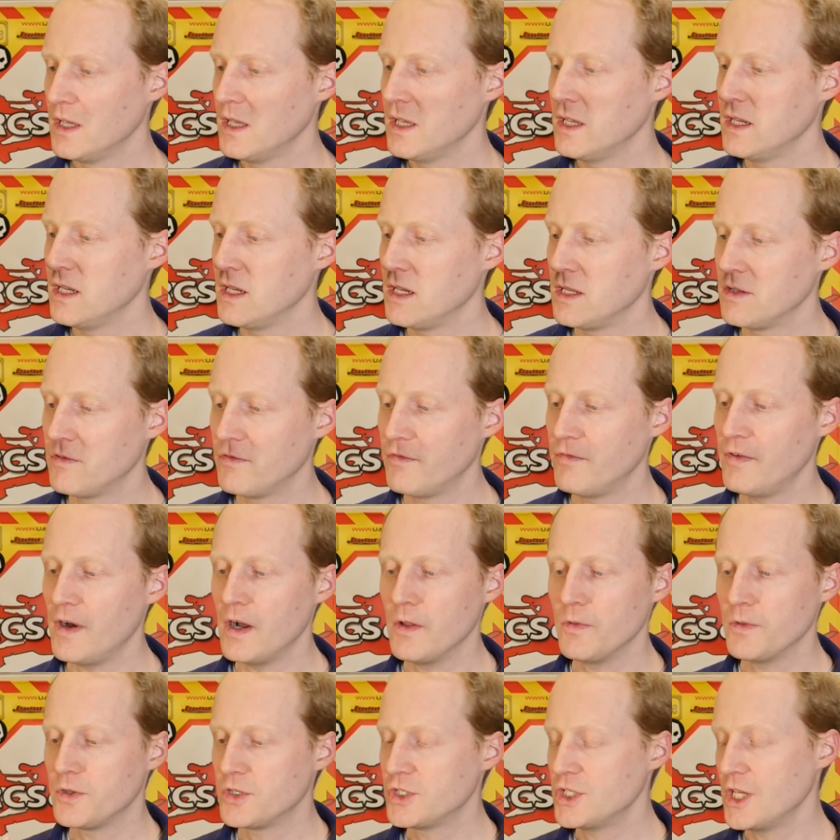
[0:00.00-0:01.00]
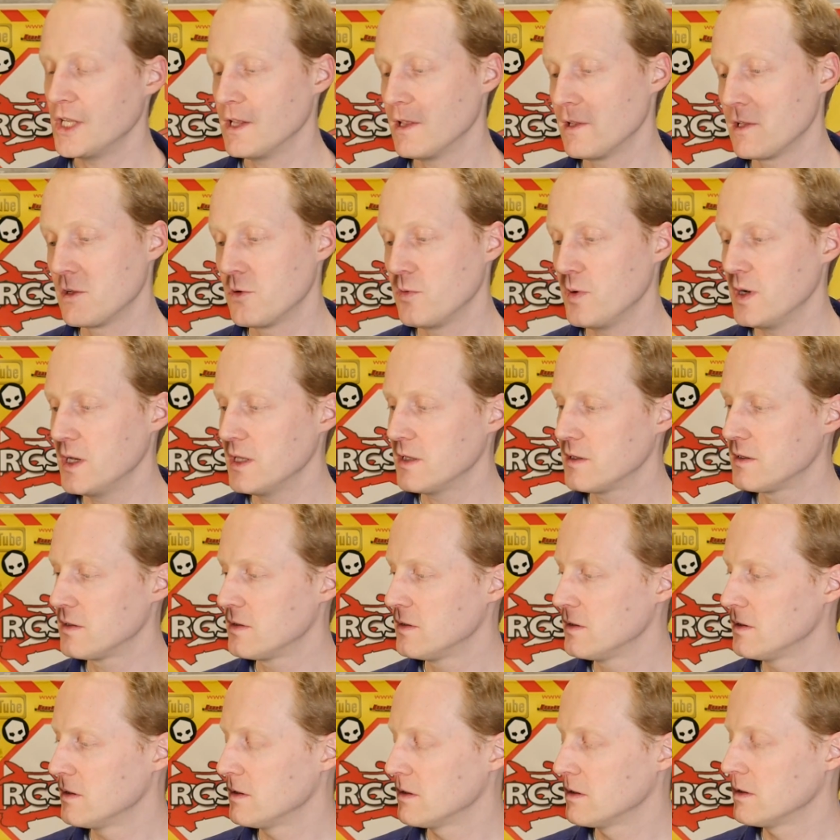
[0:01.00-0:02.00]
It found the channel quite
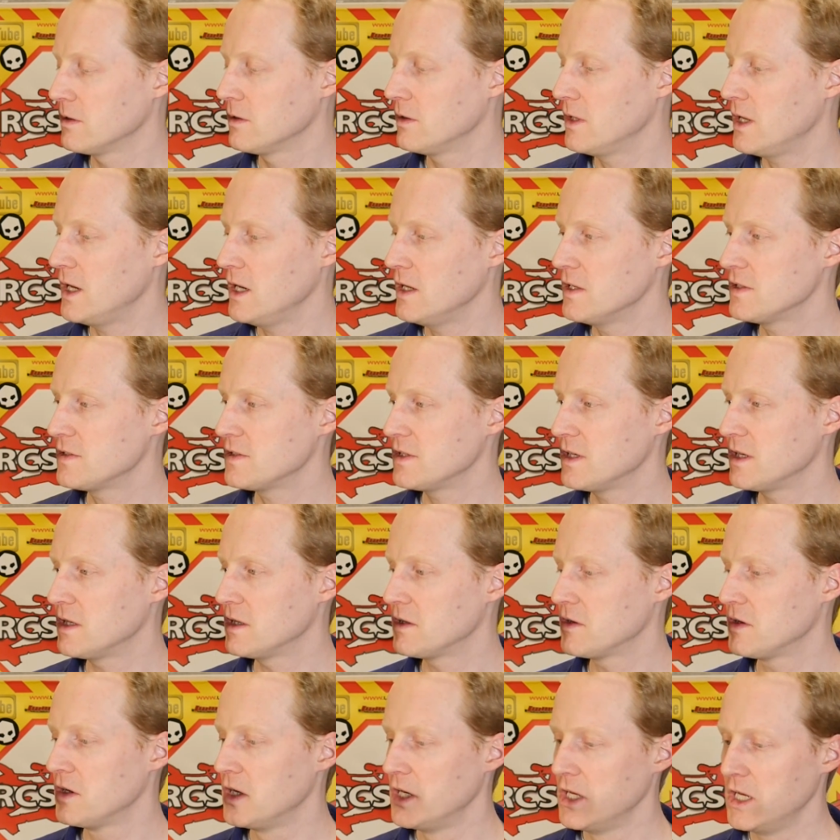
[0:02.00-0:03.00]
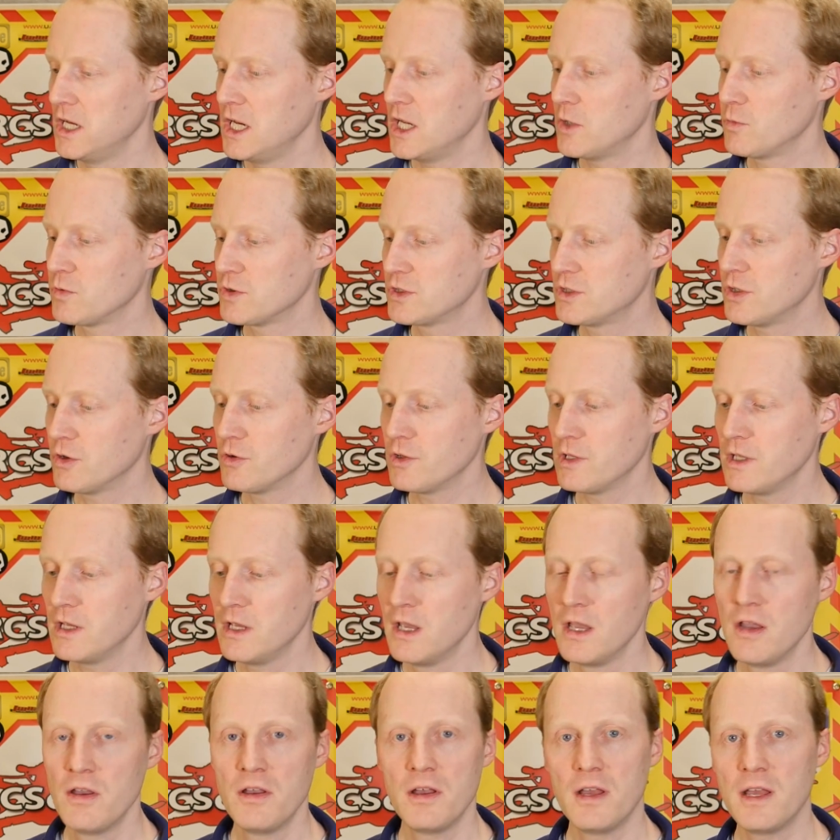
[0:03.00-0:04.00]
nice, and it was totally,
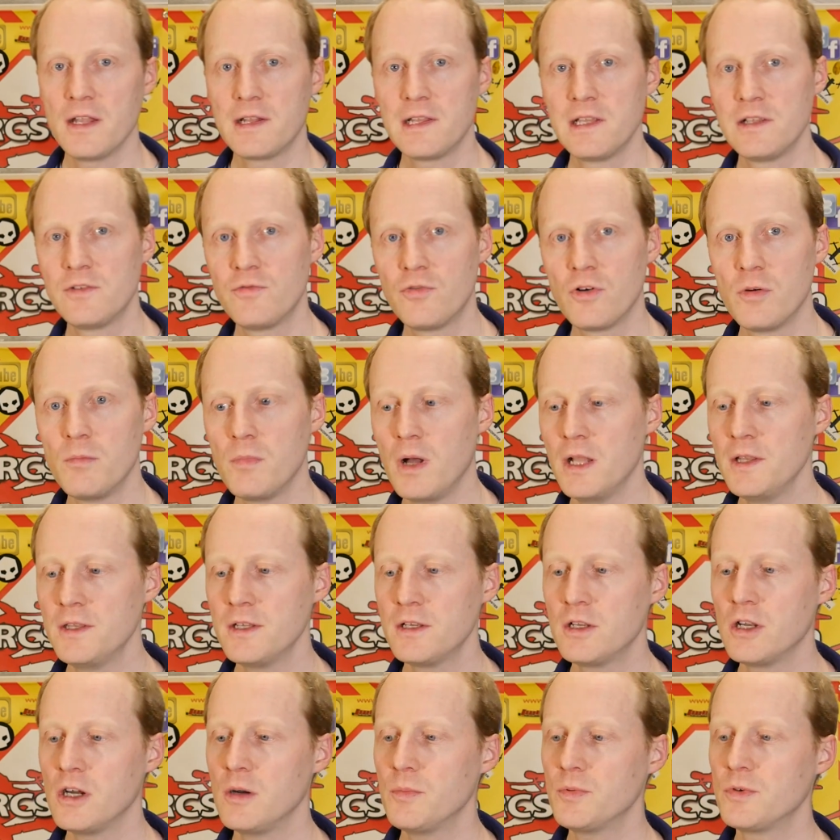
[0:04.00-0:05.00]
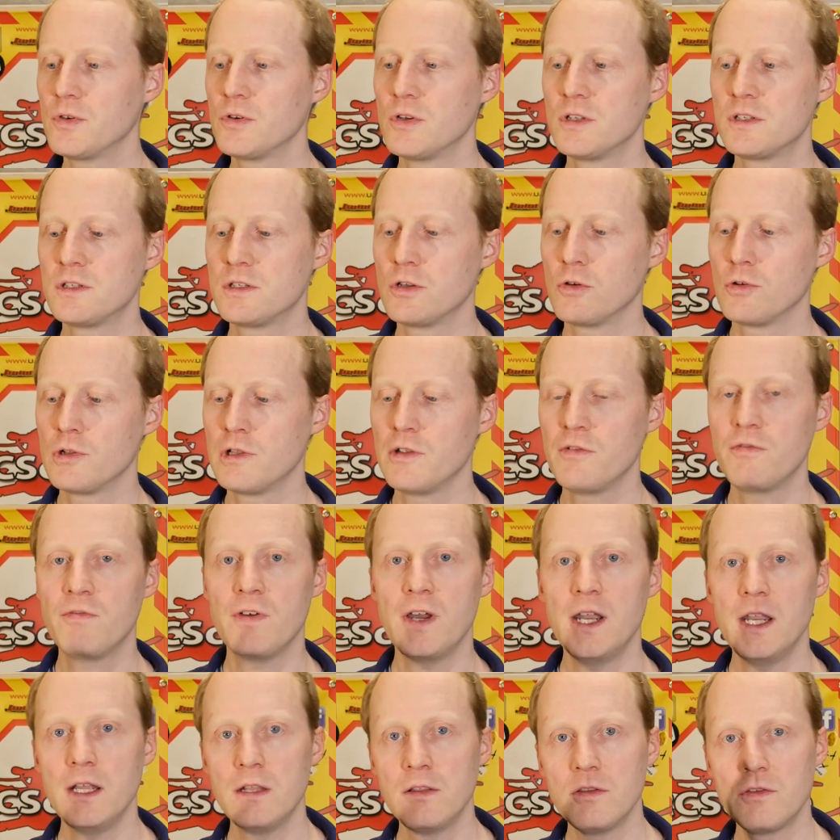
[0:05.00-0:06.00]
at least for a multicopter, it's totally
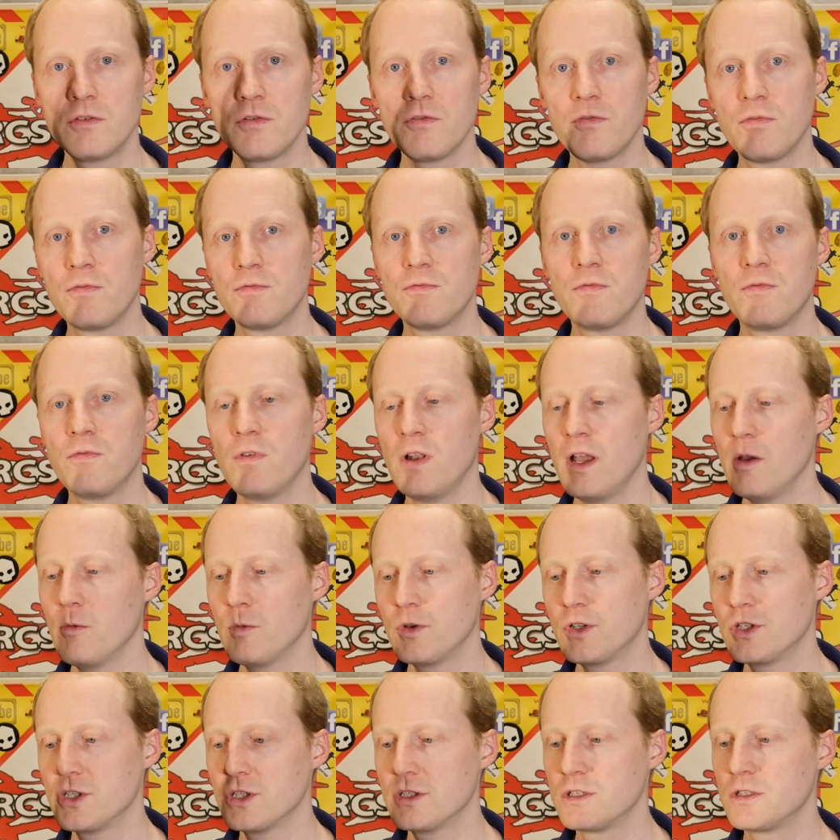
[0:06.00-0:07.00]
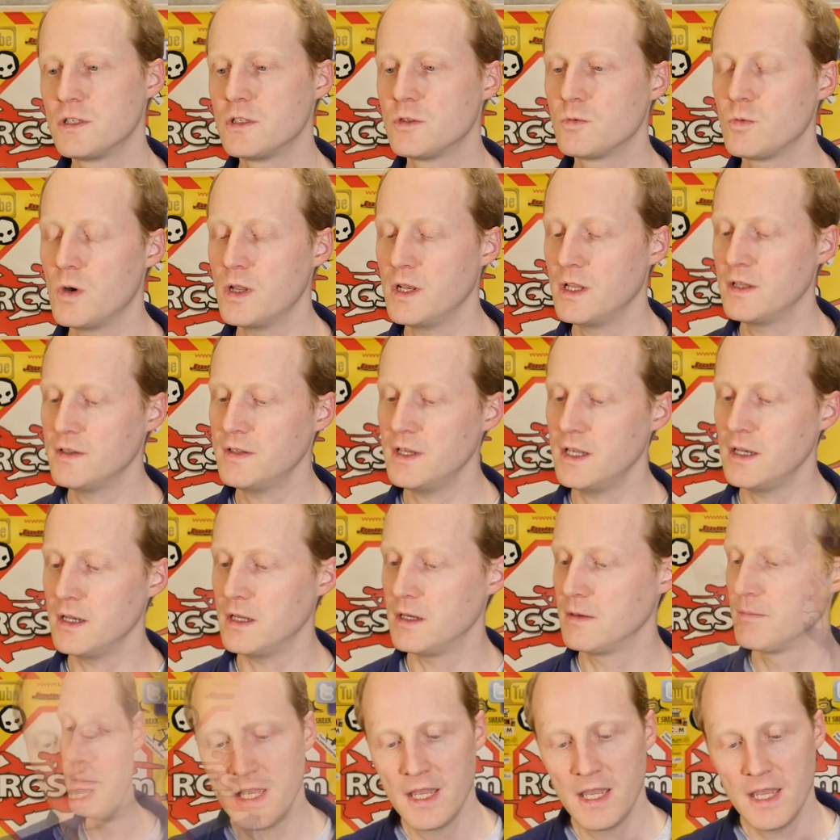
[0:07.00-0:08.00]
fine to fly with just this one antenna.
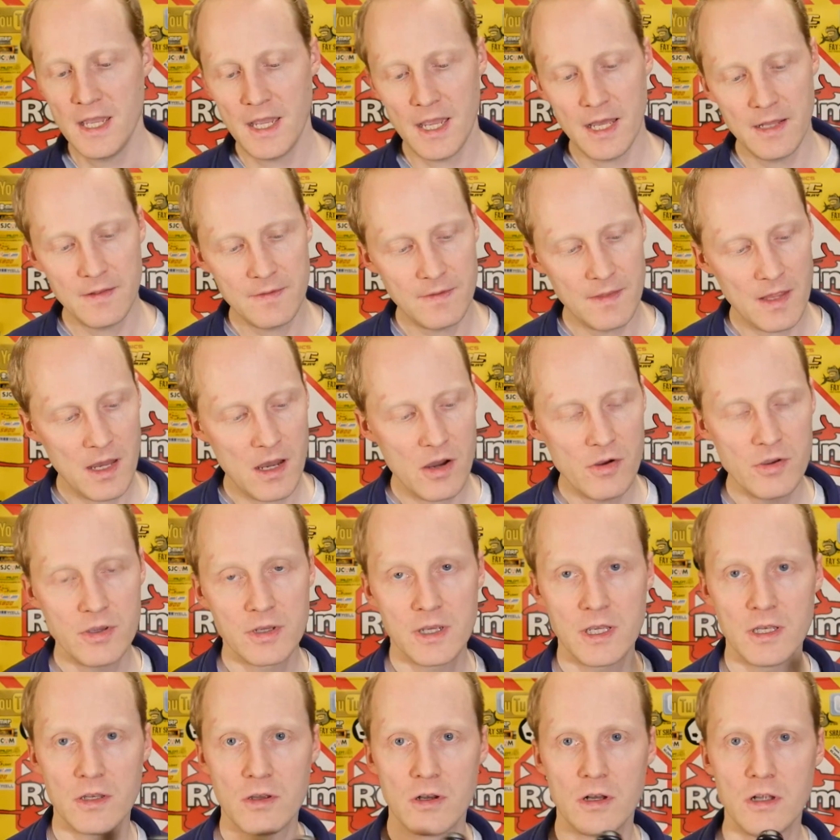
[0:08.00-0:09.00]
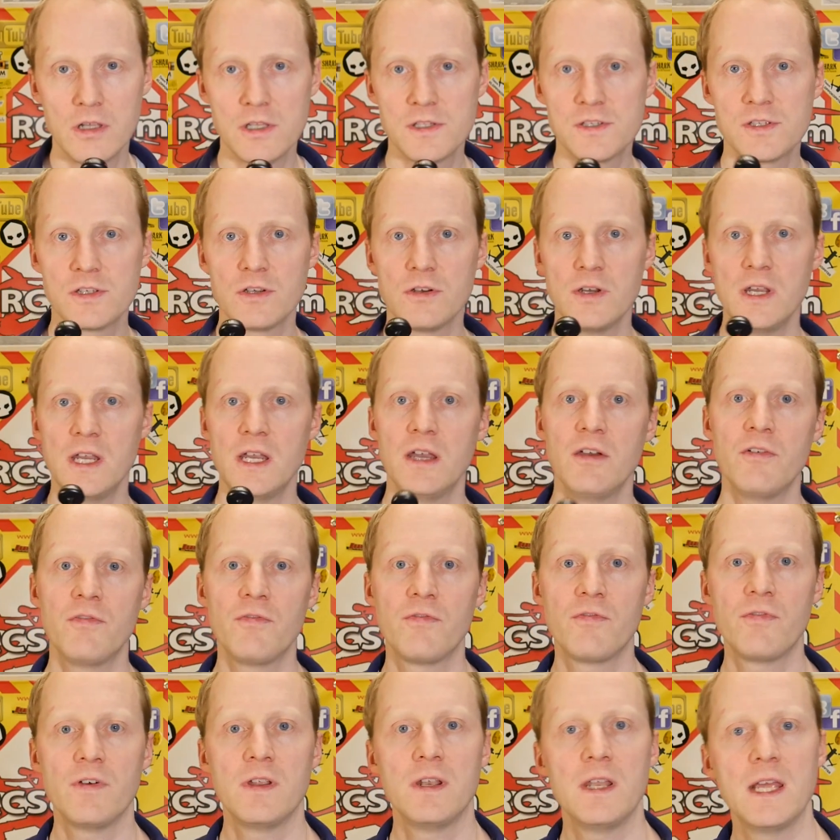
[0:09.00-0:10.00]
And now you can also
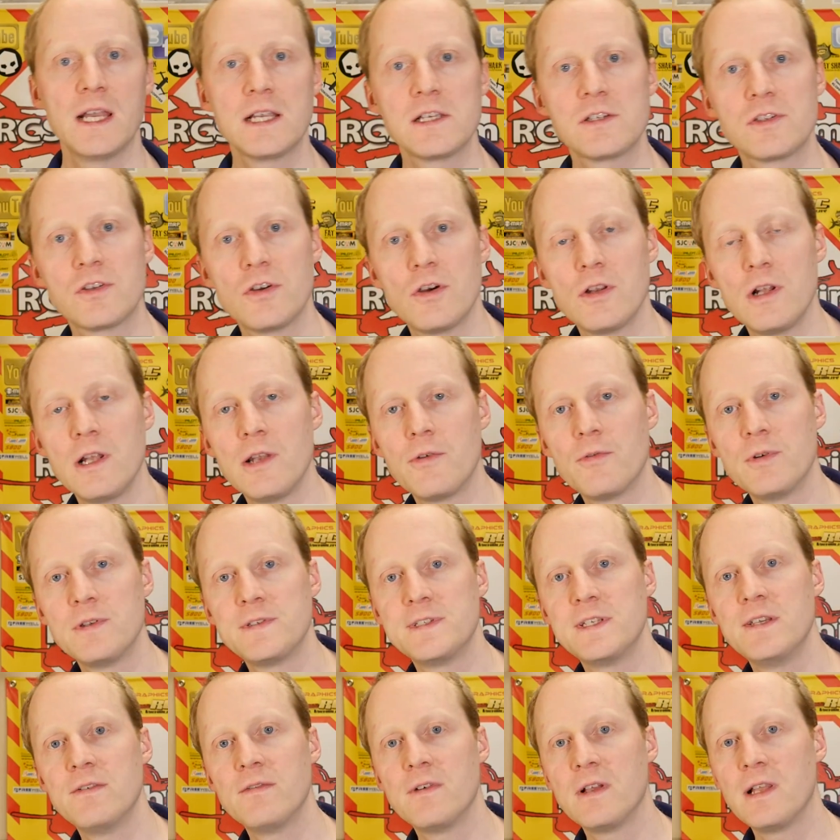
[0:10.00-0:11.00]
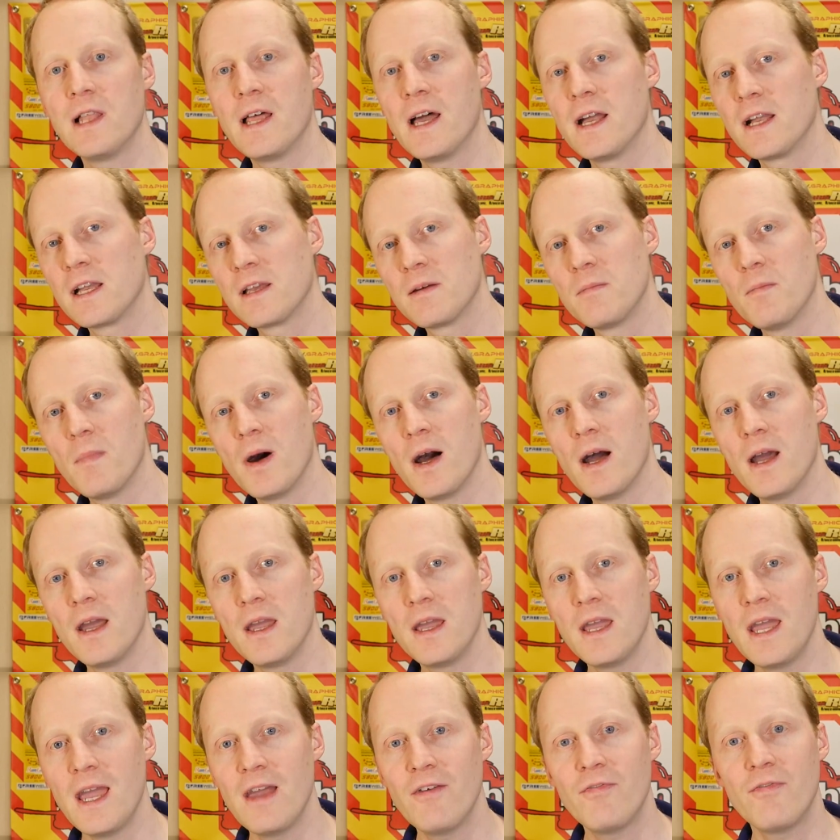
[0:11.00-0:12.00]
have an external receiver like
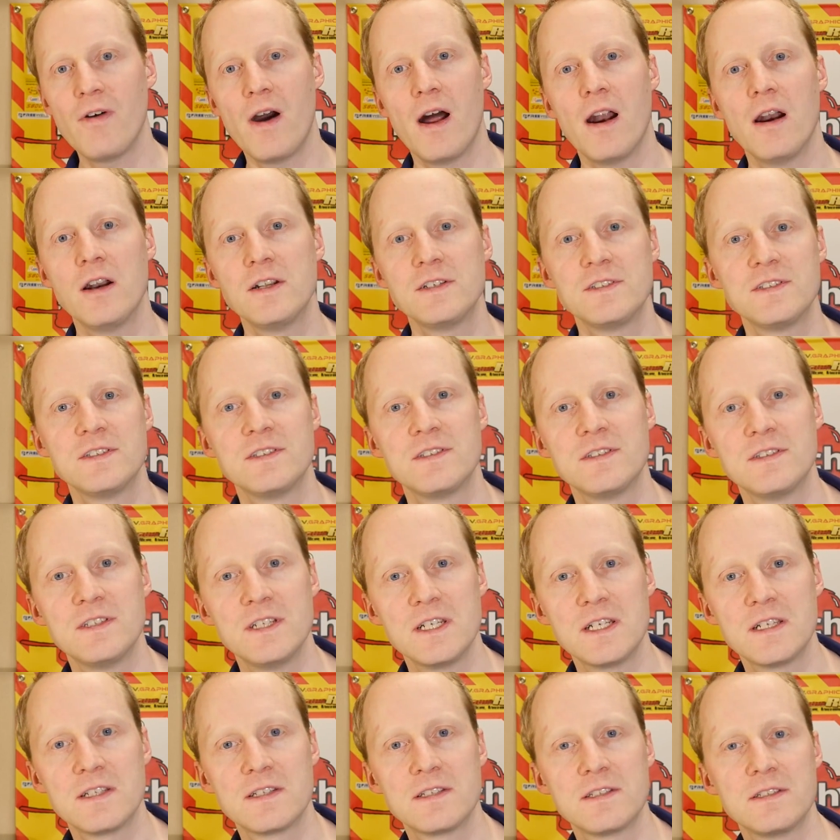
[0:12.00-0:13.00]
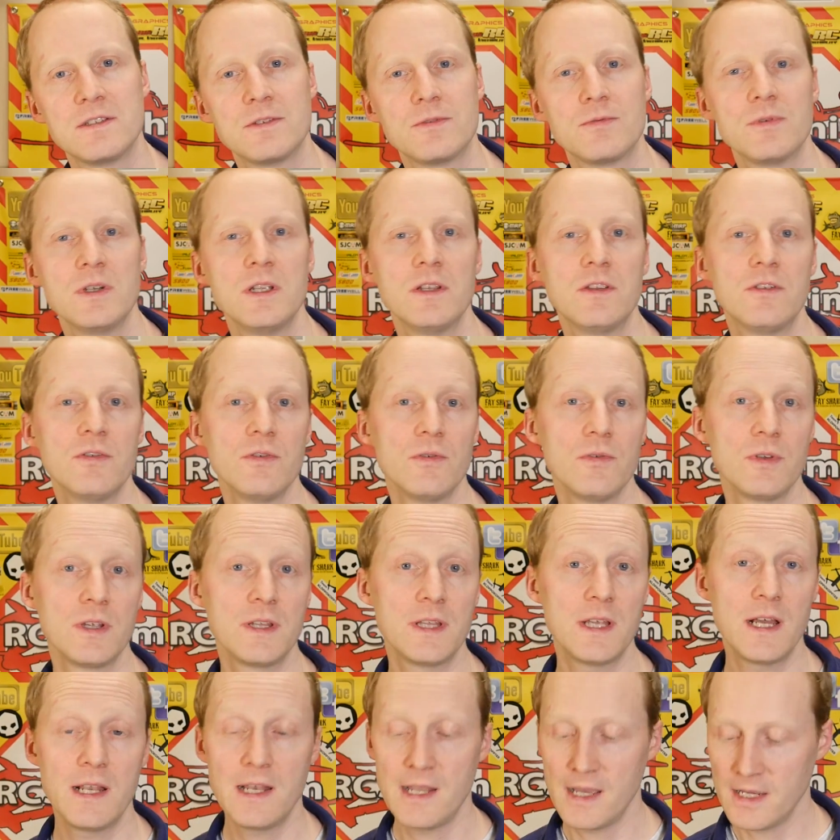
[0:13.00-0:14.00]
my FR632 that
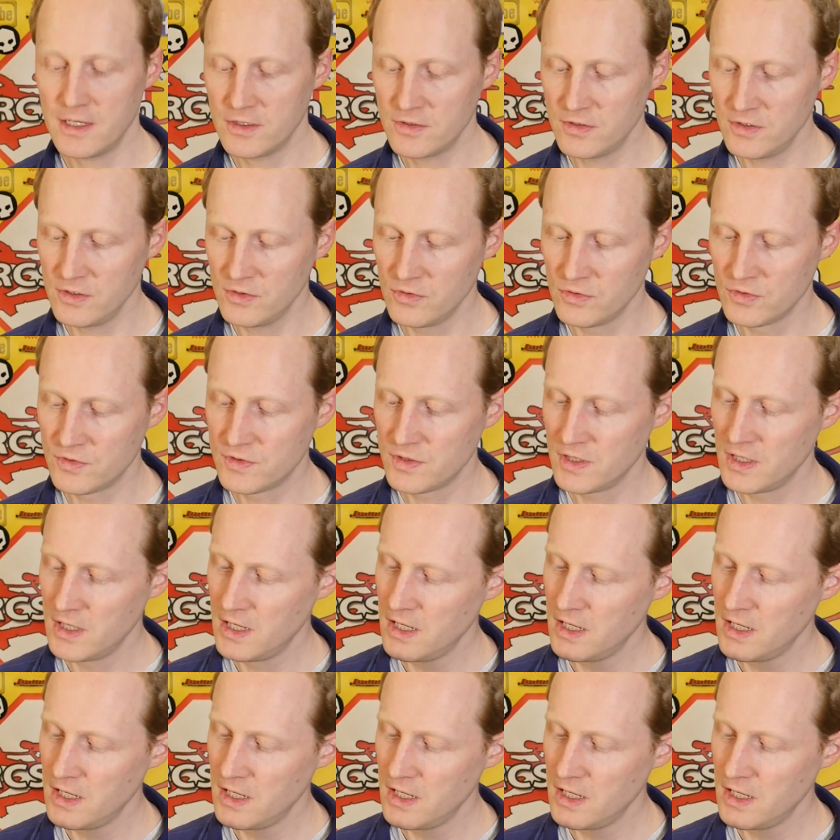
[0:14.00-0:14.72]
I like to use,